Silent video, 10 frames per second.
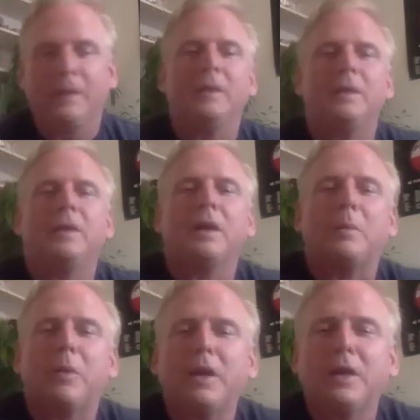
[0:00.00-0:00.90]
You got a
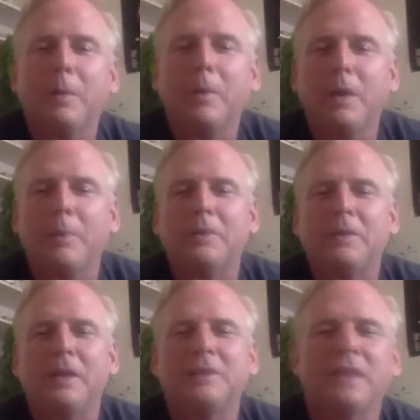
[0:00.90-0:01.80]
break coming up in
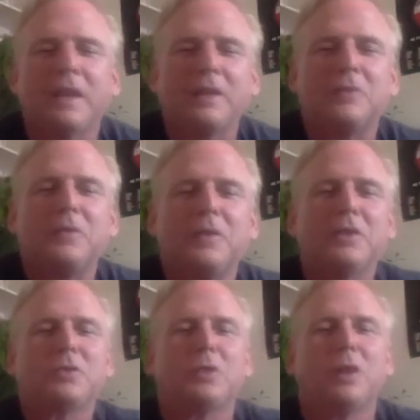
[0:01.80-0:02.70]
10 seconds. Finish
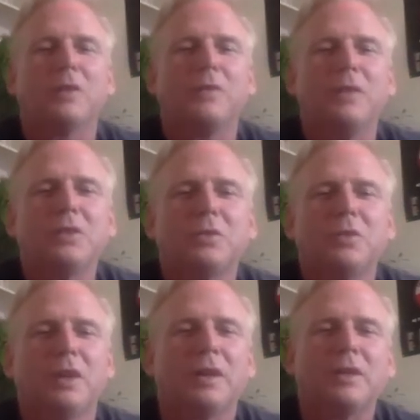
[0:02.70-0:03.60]
strong, finish
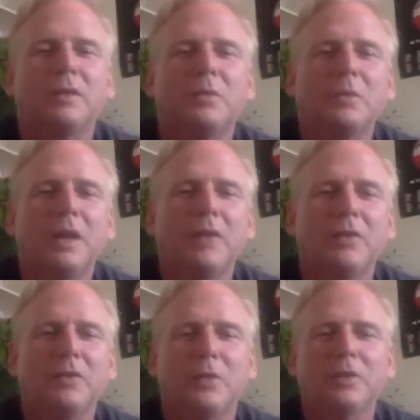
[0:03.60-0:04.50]
strong.
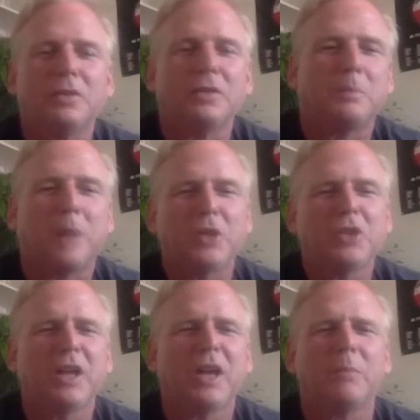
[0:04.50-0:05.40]
Whatever's stressing, just punch
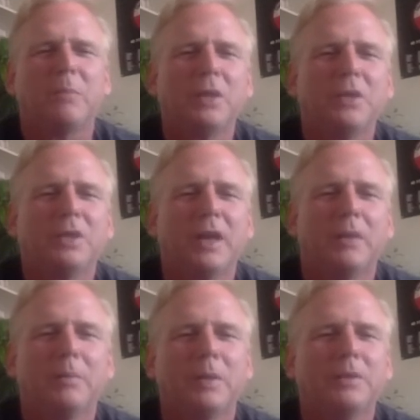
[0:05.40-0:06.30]
it out, punch it
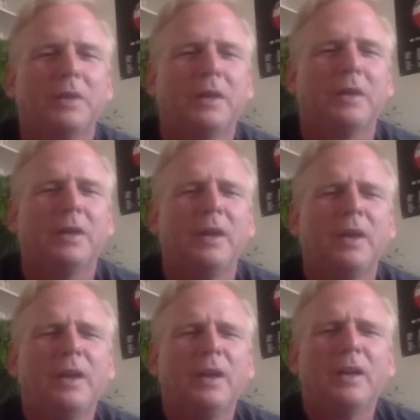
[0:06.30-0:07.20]
out, punch it out.
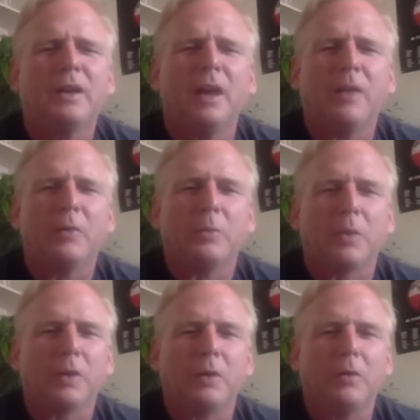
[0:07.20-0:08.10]
Catherine's
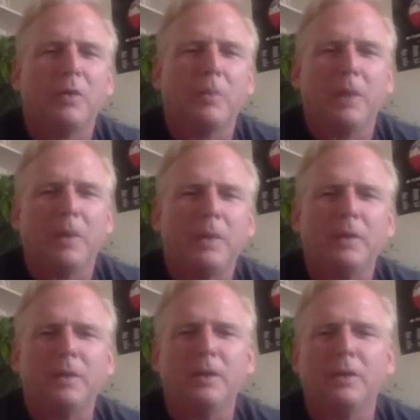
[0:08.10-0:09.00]
working over the baby.
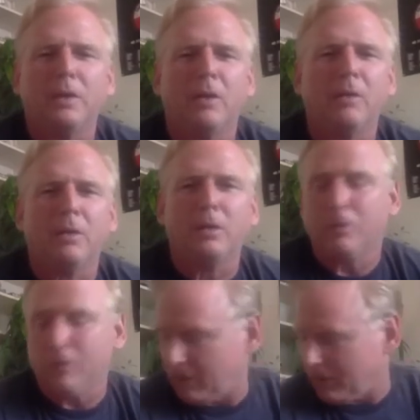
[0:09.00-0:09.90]
There you go.
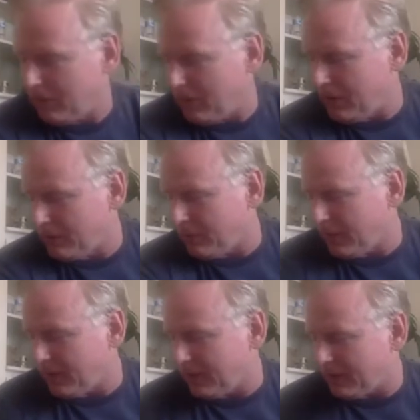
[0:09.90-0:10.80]
Good, good, good.
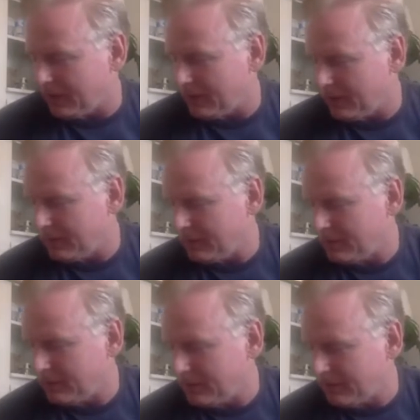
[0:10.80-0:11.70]
3,
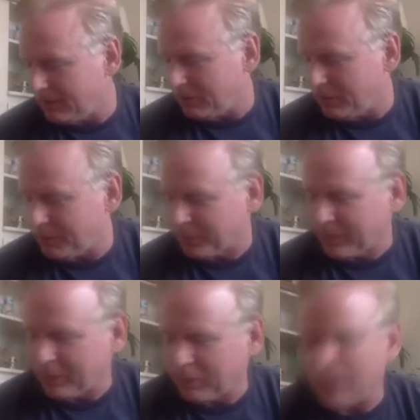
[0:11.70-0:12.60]
2,
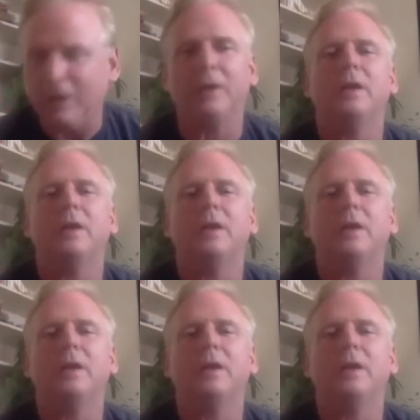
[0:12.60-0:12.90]
1.